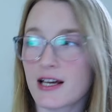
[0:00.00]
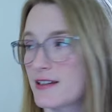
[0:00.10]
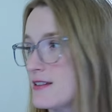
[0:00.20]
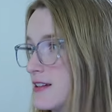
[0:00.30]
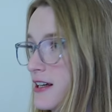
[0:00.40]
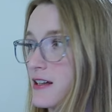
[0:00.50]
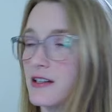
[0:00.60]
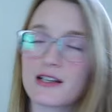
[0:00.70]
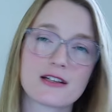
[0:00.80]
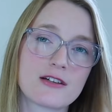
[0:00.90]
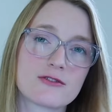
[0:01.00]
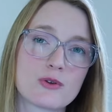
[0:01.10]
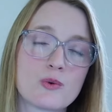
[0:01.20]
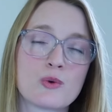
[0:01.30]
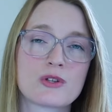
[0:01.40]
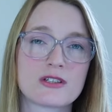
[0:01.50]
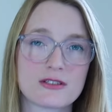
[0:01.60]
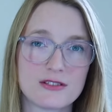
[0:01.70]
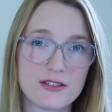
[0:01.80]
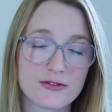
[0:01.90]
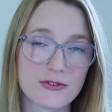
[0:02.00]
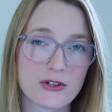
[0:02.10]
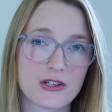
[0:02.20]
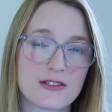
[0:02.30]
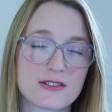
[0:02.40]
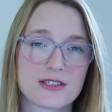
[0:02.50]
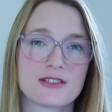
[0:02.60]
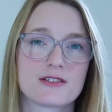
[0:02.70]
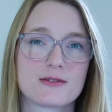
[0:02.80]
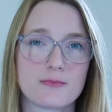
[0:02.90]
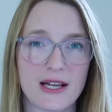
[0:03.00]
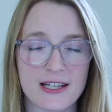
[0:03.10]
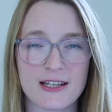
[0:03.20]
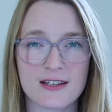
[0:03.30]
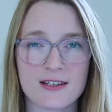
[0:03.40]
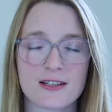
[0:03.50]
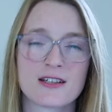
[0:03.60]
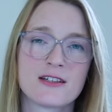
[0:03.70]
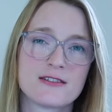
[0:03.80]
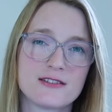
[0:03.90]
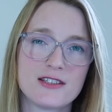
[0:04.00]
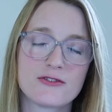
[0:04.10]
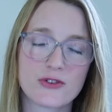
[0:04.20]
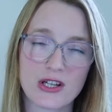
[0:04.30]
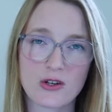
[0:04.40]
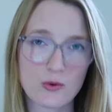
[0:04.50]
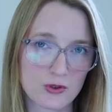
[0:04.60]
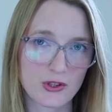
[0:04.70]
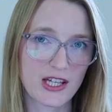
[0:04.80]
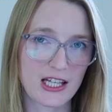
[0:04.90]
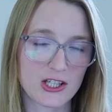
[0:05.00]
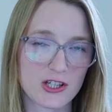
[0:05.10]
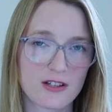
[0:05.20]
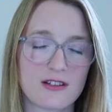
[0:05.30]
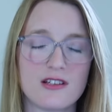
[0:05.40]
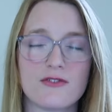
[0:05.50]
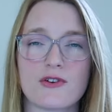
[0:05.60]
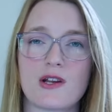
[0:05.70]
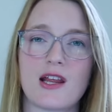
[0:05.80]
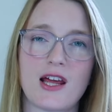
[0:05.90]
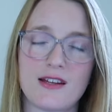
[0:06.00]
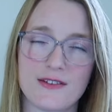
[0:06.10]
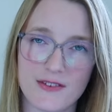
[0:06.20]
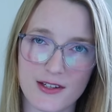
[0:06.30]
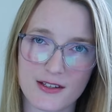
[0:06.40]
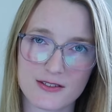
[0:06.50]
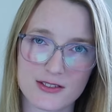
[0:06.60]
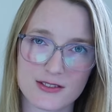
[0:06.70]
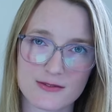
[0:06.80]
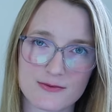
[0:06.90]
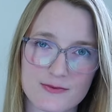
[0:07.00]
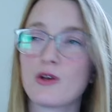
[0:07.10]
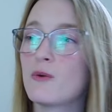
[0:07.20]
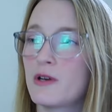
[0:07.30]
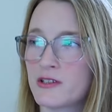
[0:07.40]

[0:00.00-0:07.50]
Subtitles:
and they have all different spelling, different conjugation, different endings. You will